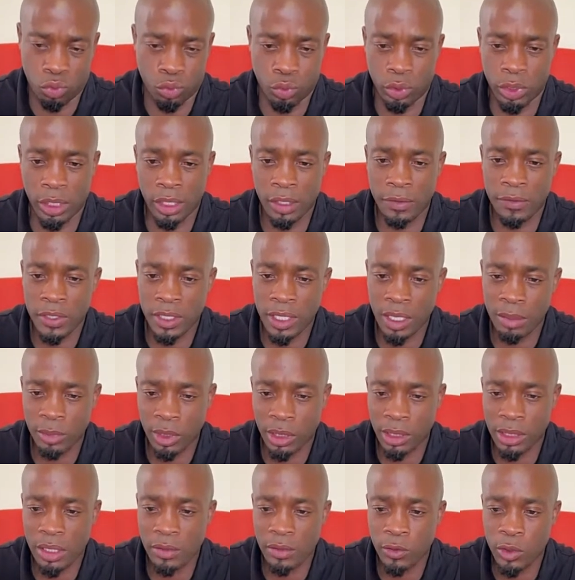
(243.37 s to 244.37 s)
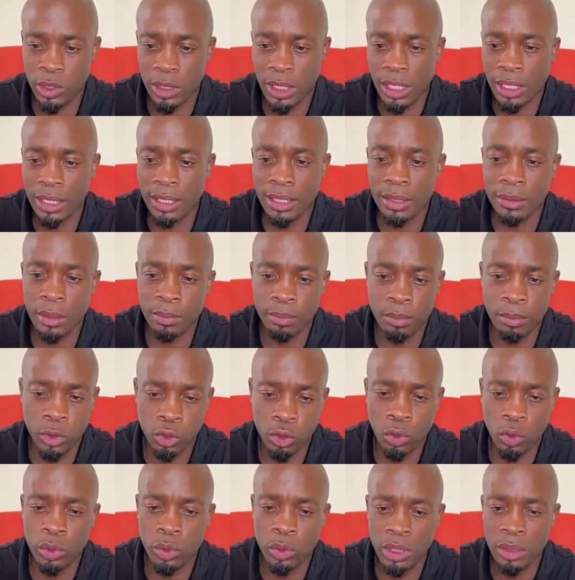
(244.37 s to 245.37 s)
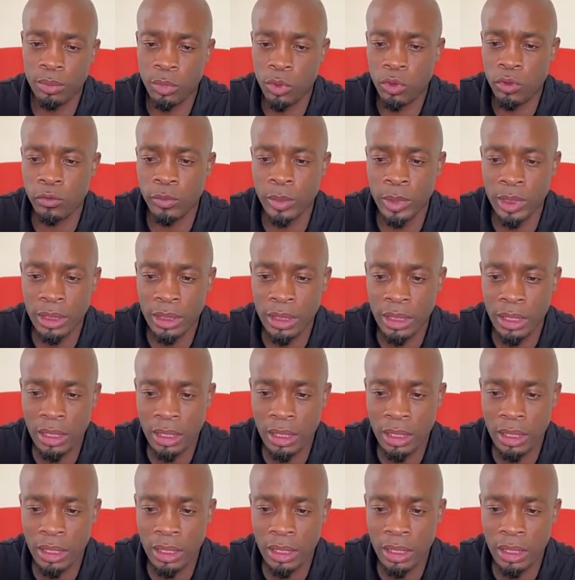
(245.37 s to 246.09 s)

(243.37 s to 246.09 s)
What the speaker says: we have some reservoirs that are showing improvement?